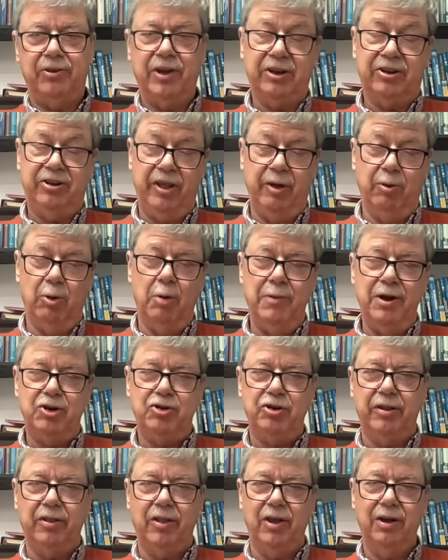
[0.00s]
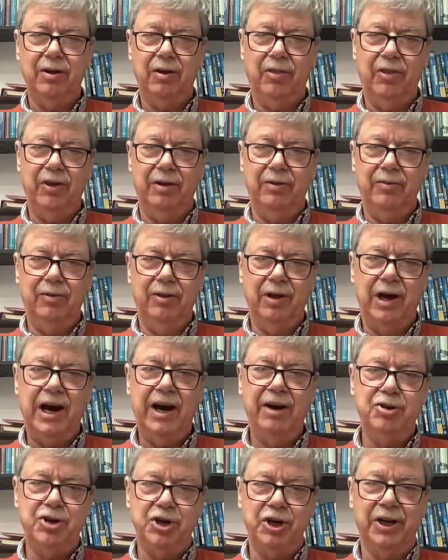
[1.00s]
Actually, they were measuring the, the
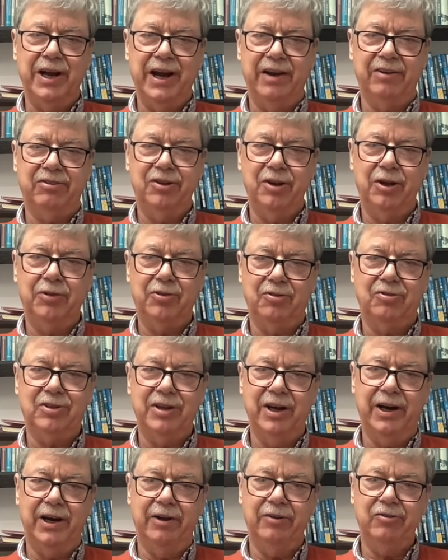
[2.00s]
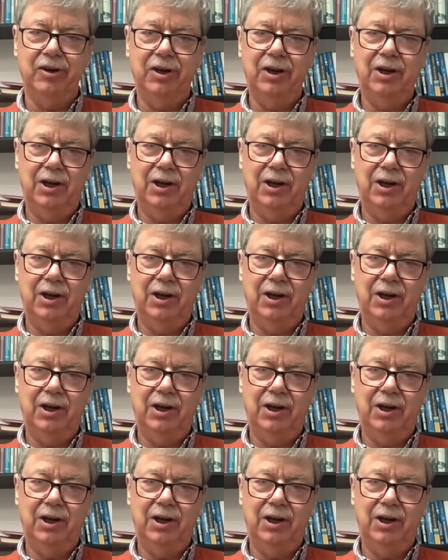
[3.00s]
hydrogen gas, not the stars,